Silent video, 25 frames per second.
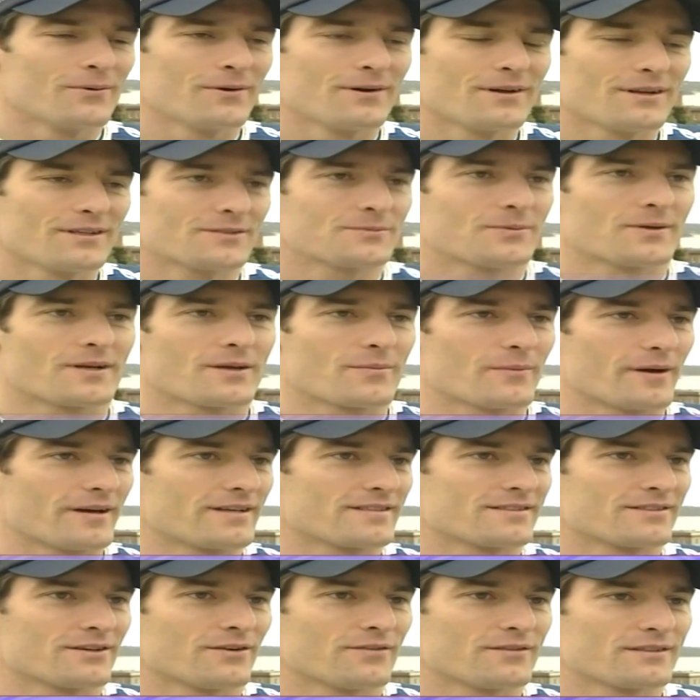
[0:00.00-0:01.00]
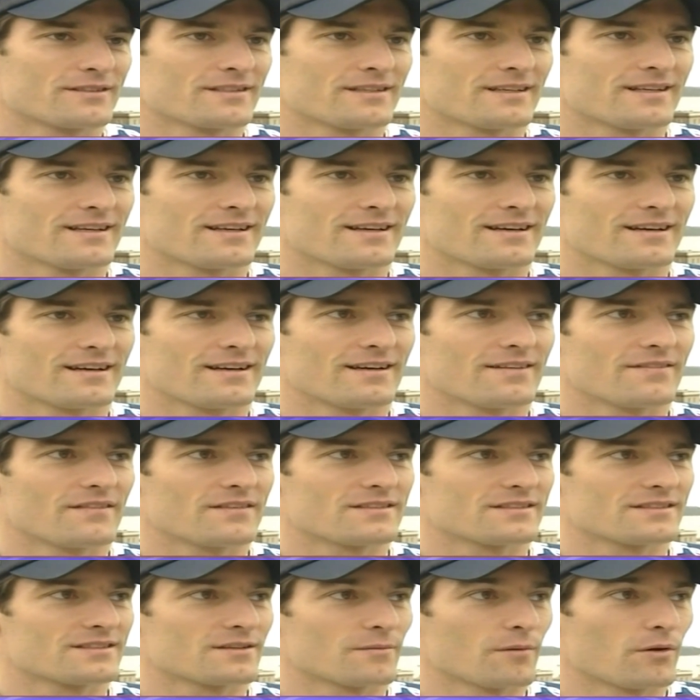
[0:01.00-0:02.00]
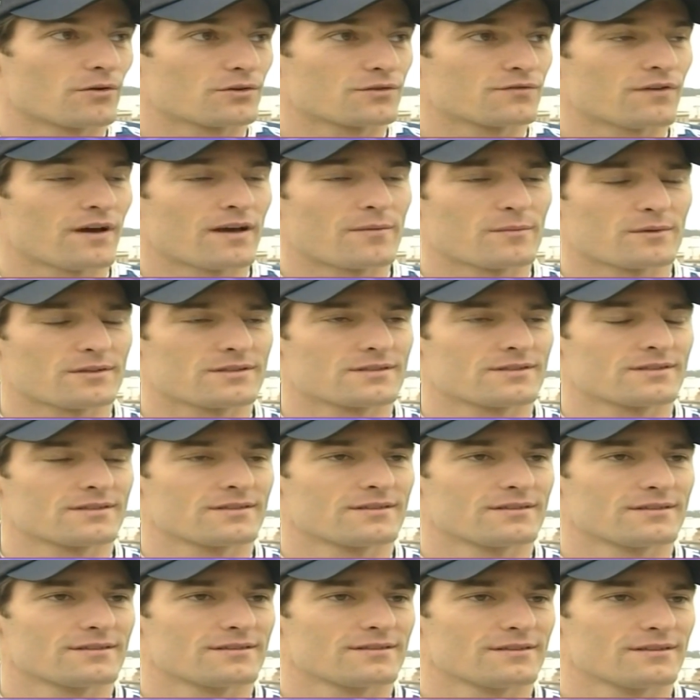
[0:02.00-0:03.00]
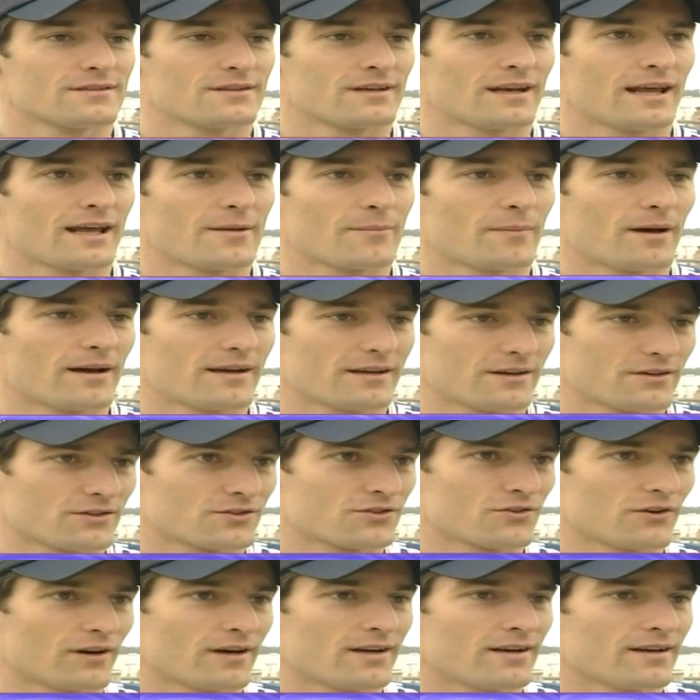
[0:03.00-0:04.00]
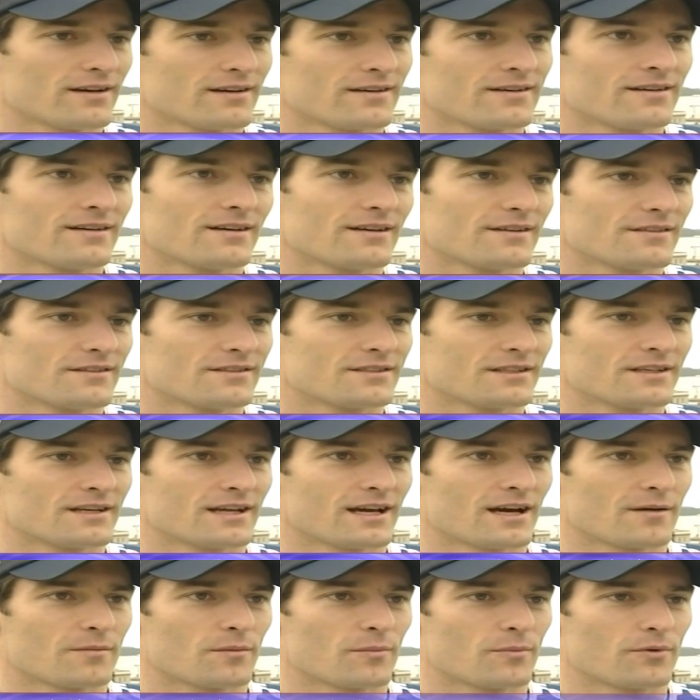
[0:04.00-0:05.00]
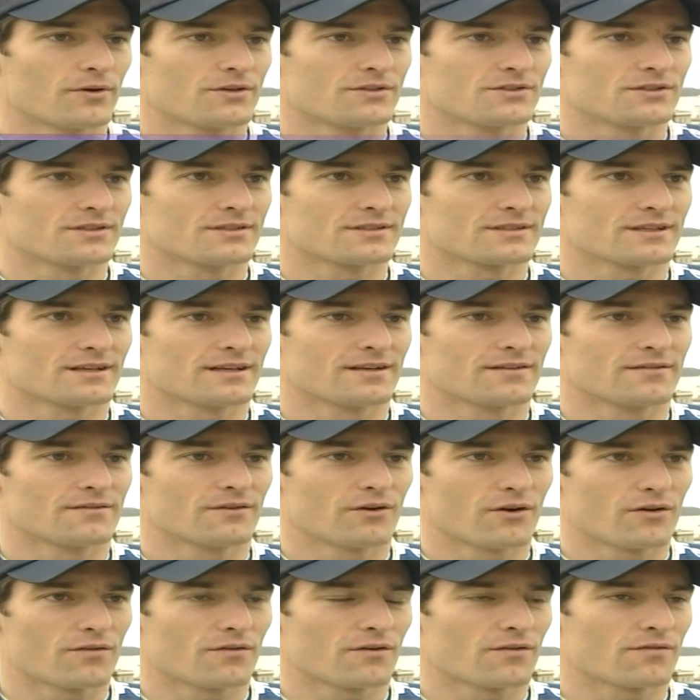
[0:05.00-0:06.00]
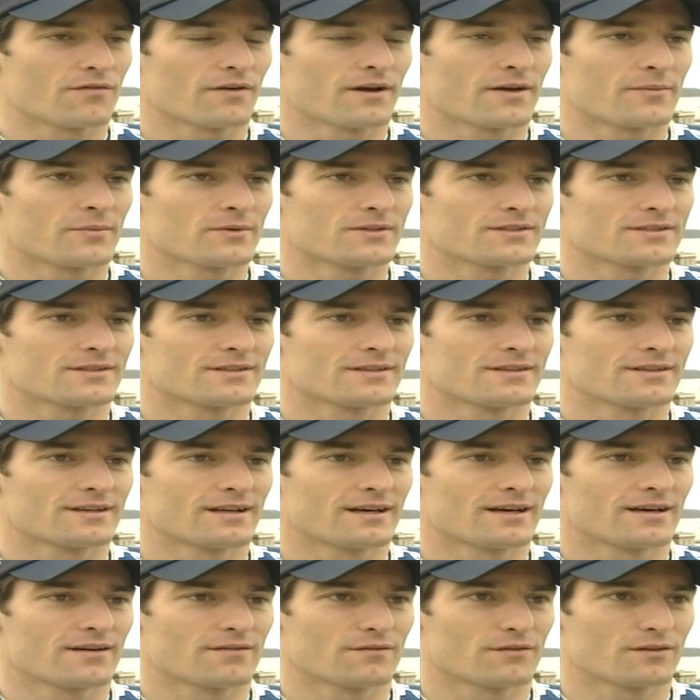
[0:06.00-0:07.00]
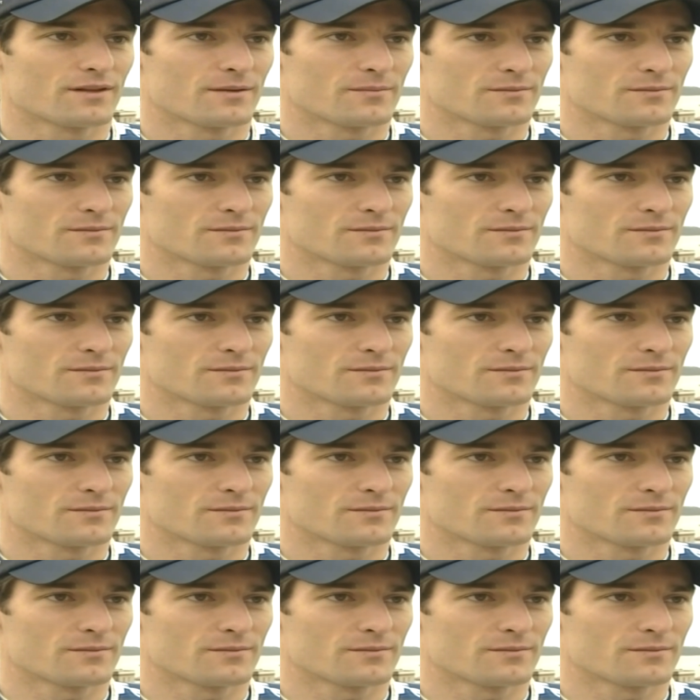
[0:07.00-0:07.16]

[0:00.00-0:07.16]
Well, it's pretty amazing, obviously. Uh, this is the most famous the landmark in Australia. Uh, the Sydney Harbour Bridge is uh, very, very famous, and uh, for